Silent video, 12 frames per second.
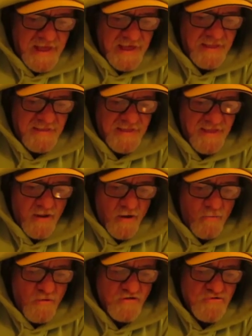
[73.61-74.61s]
Inn
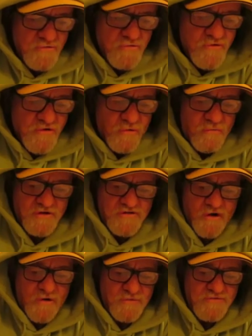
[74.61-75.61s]
where Trudeau was
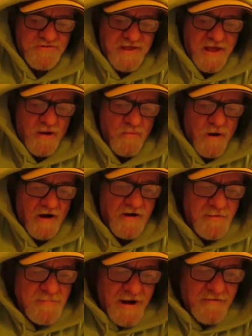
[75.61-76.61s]
hosting a
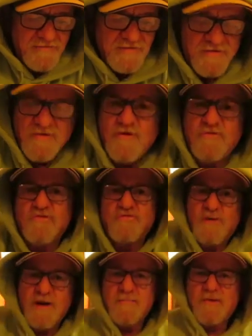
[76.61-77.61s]
roundabout. You know
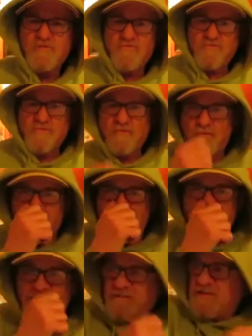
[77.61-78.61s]
those roundabouts Trudeau
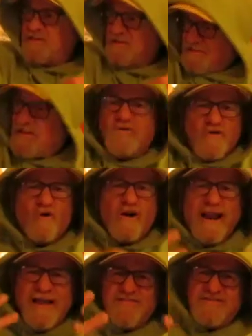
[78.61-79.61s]
had, and
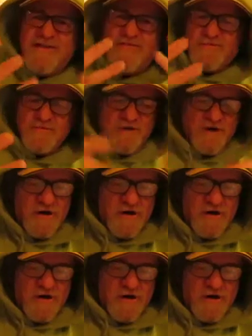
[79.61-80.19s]
listen to the